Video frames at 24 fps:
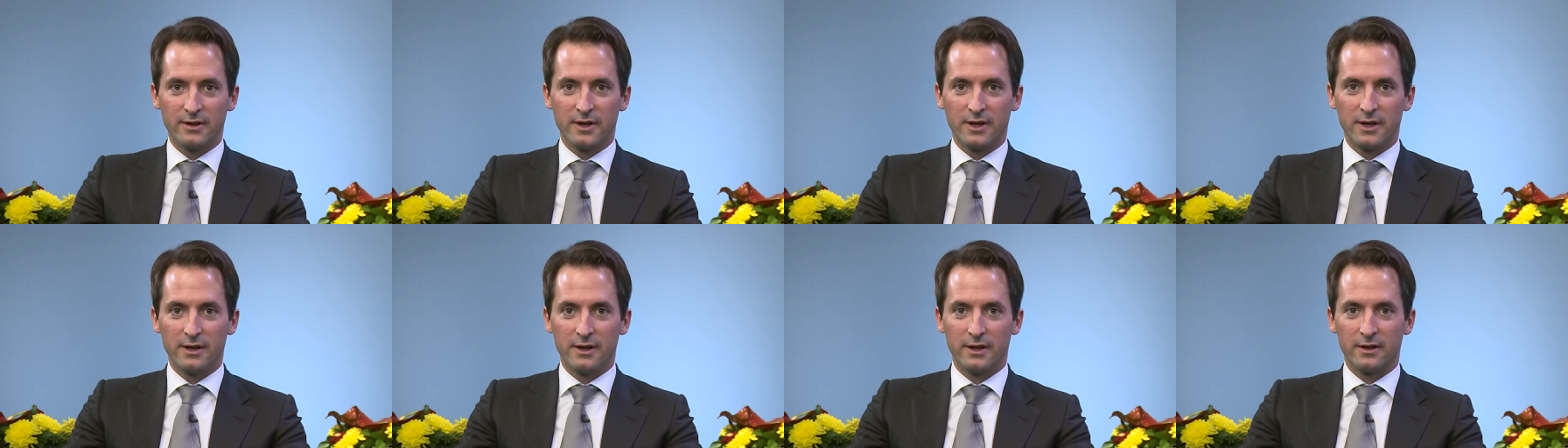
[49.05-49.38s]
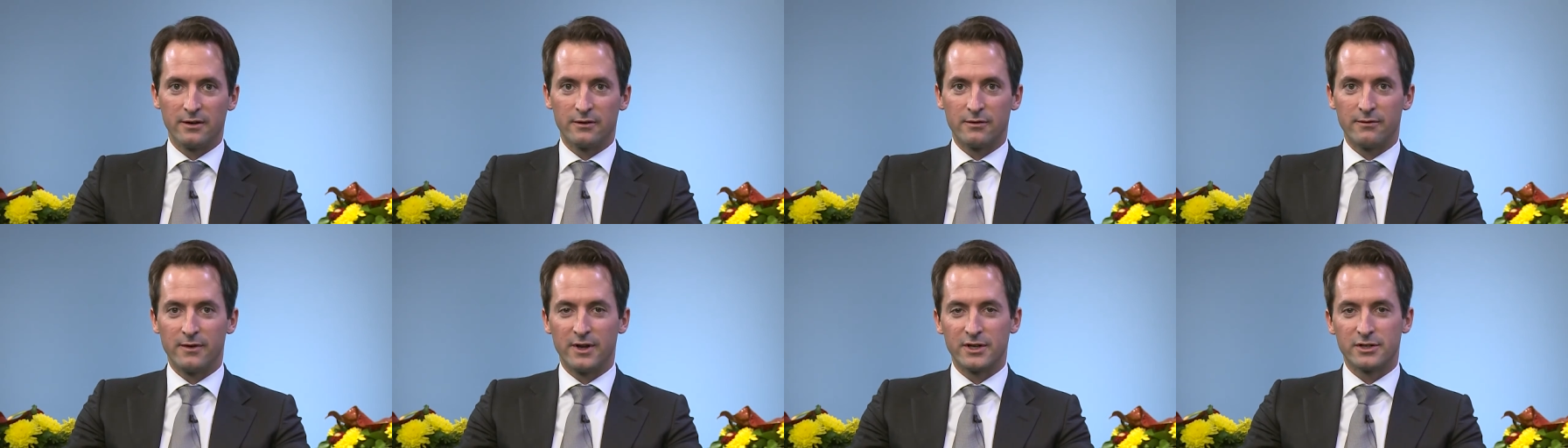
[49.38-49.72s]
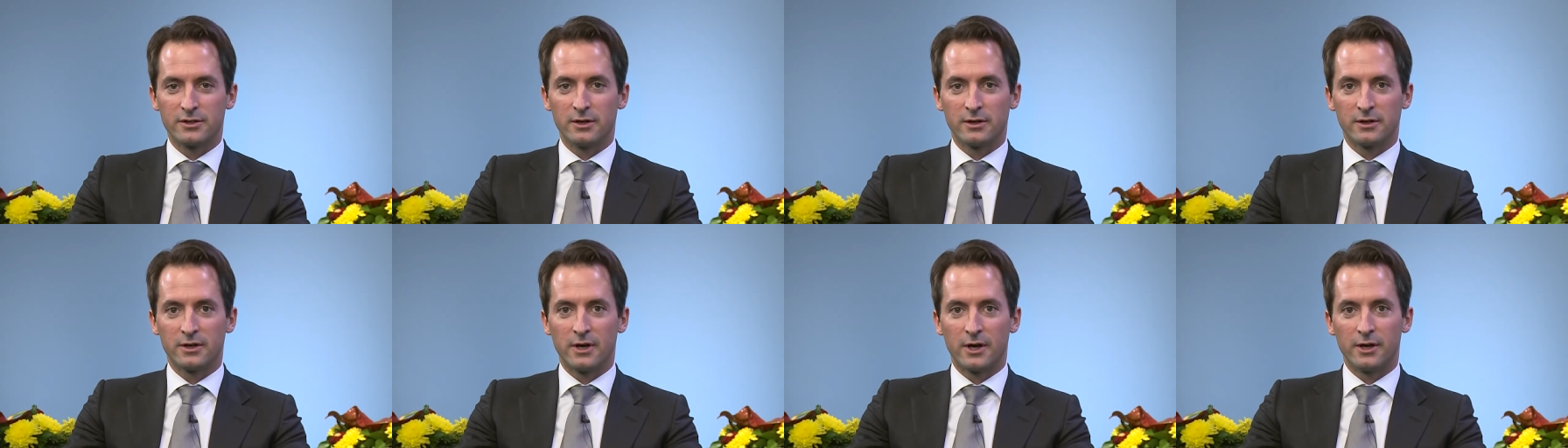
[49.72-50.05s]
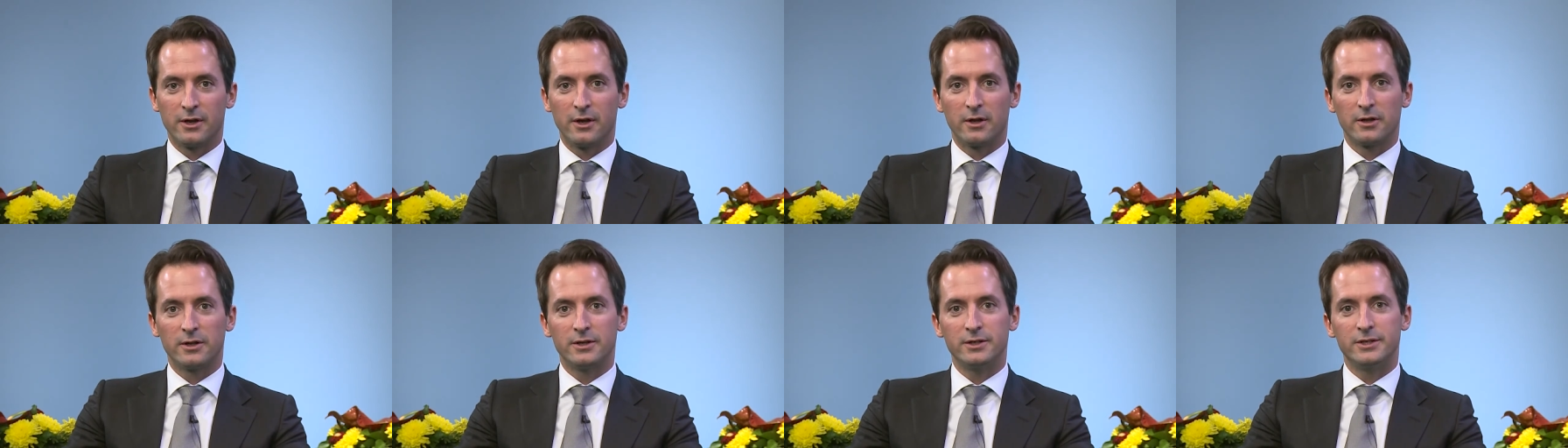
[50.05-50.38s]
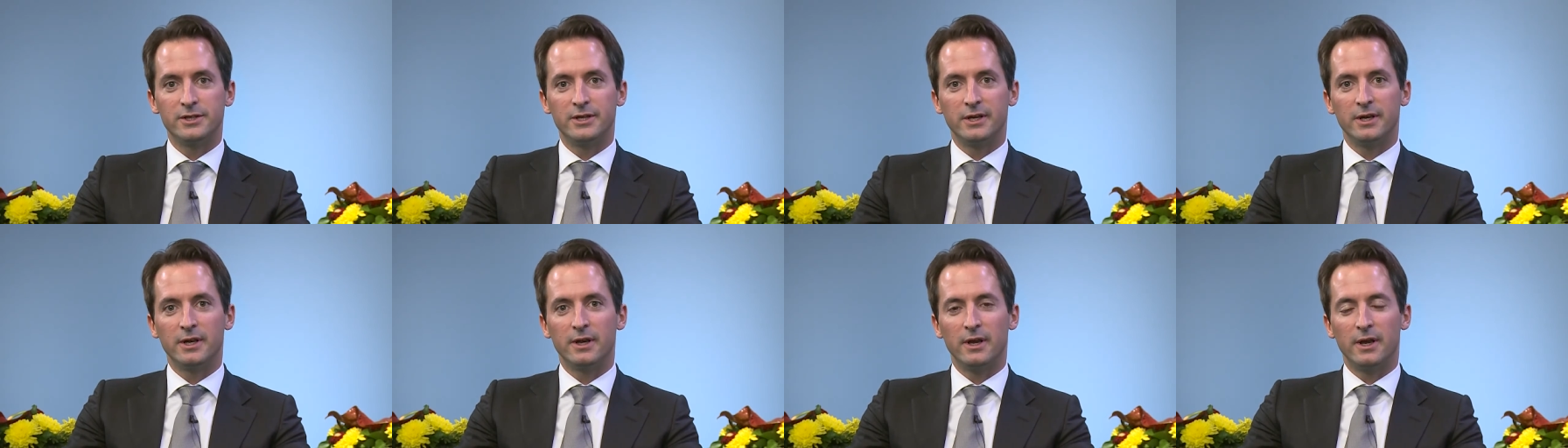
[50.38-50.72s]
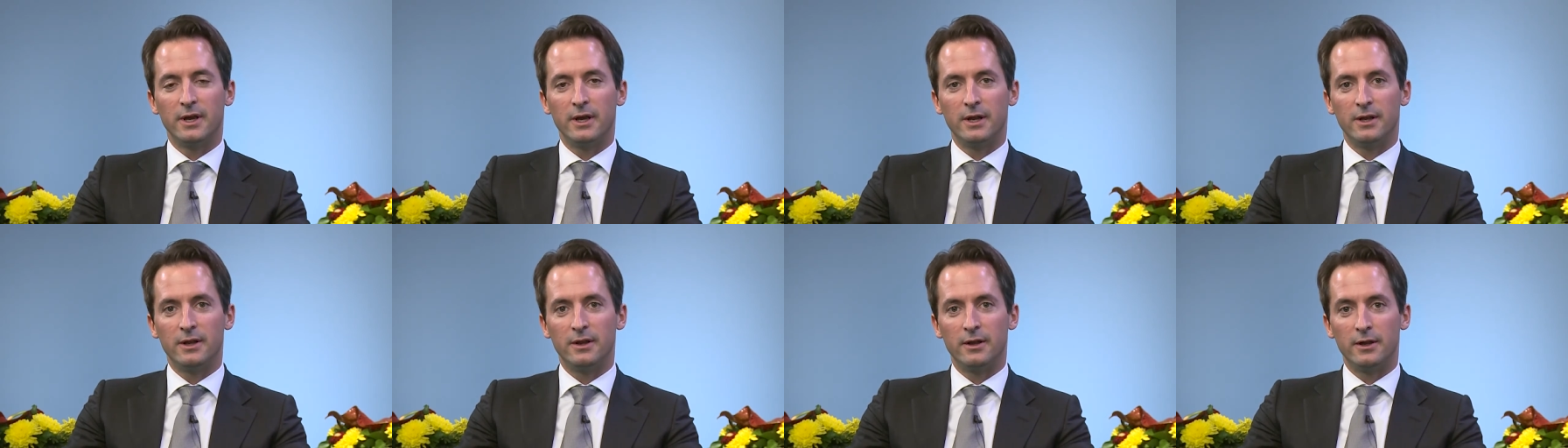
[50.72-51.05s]
in interventional cardiology
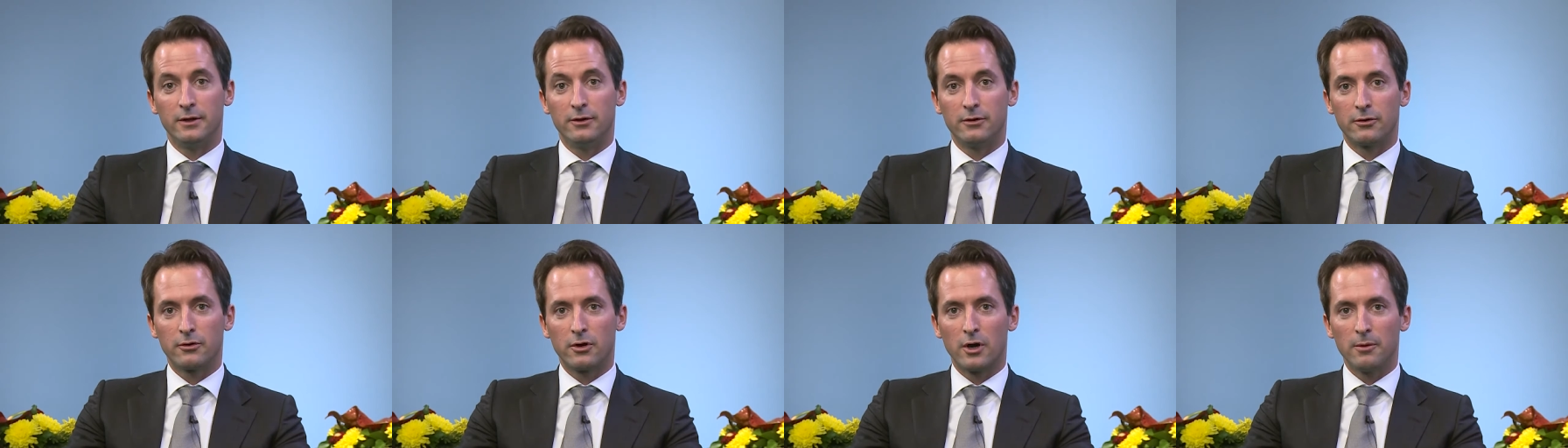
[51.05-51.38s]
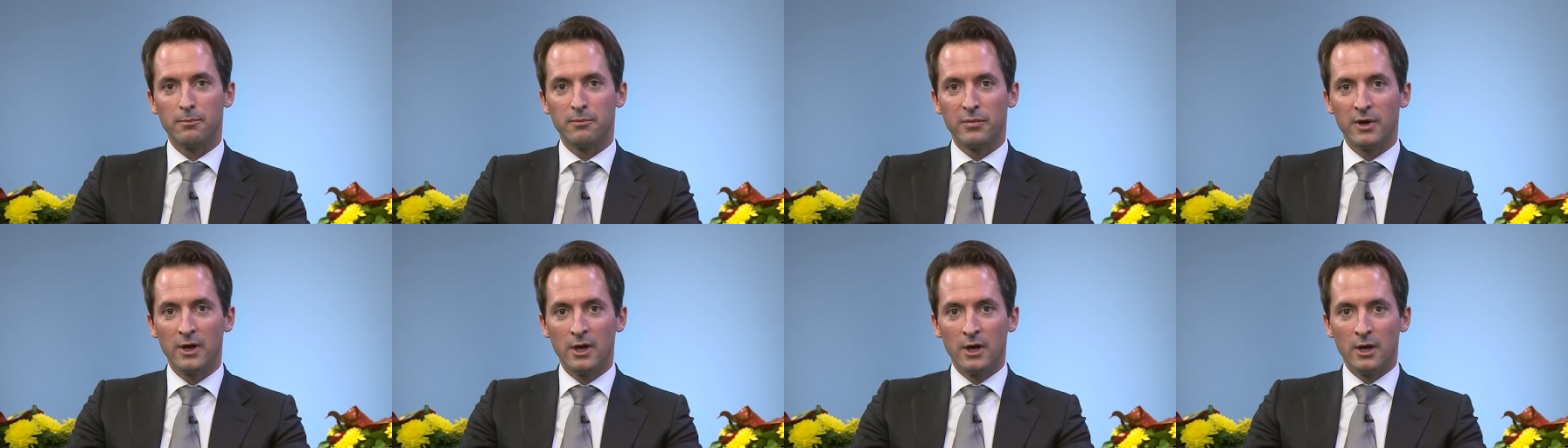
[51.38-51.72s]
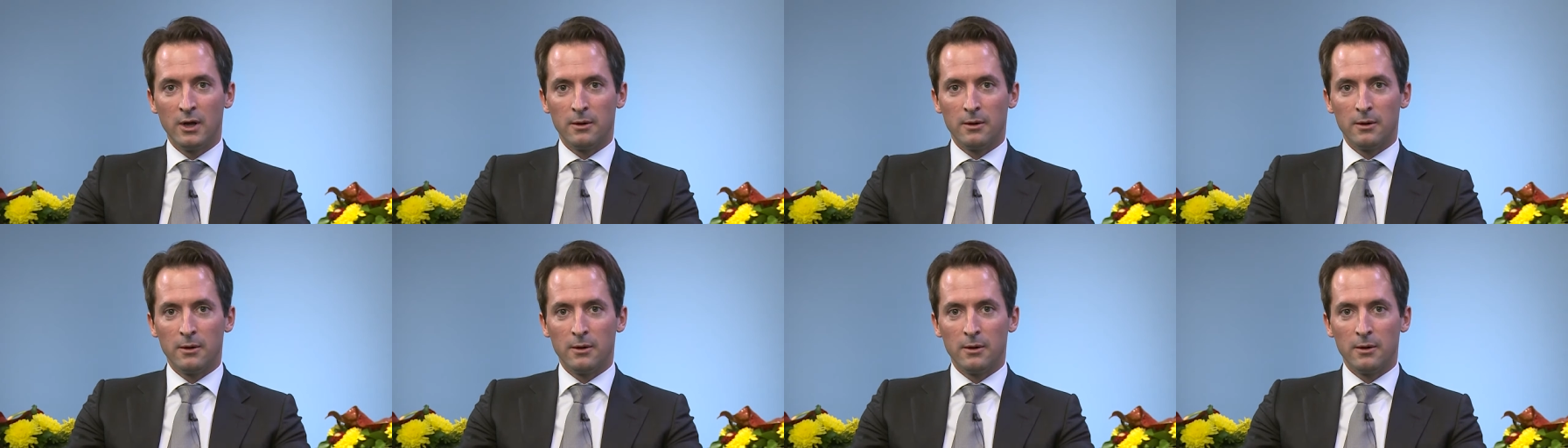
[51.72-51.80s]
in Europe,